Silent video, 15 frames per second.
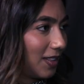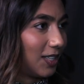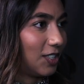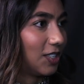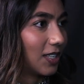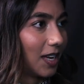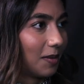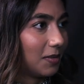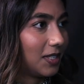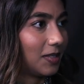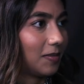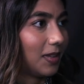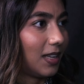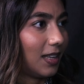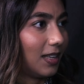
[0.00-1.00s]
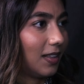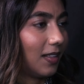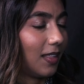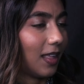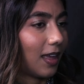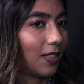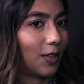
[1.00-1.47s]
they just come to me
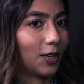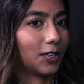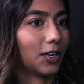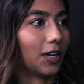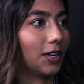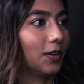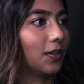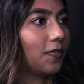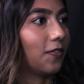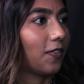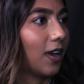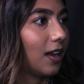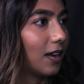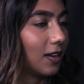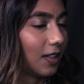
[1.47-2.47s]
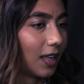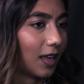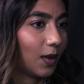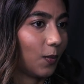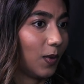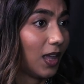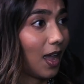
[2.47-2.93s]
like they're talking to a friend,
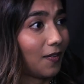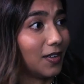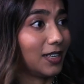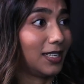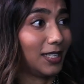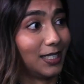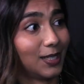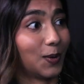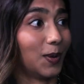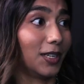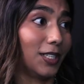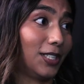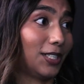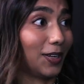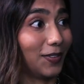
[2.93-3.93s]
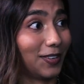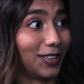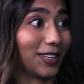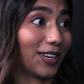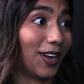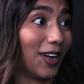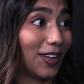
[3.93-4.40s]
like, we have a Discord
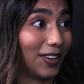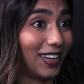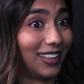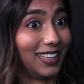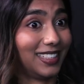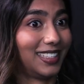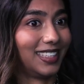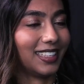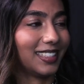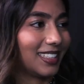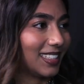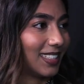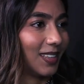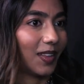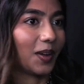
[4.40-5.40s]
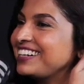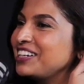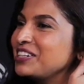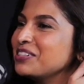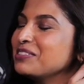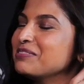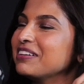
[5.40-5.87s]
server called this. And
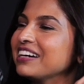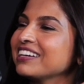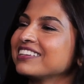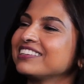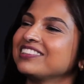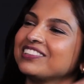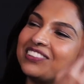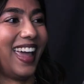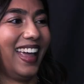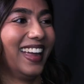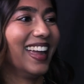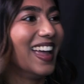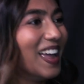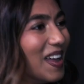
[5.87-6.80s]
like, okay.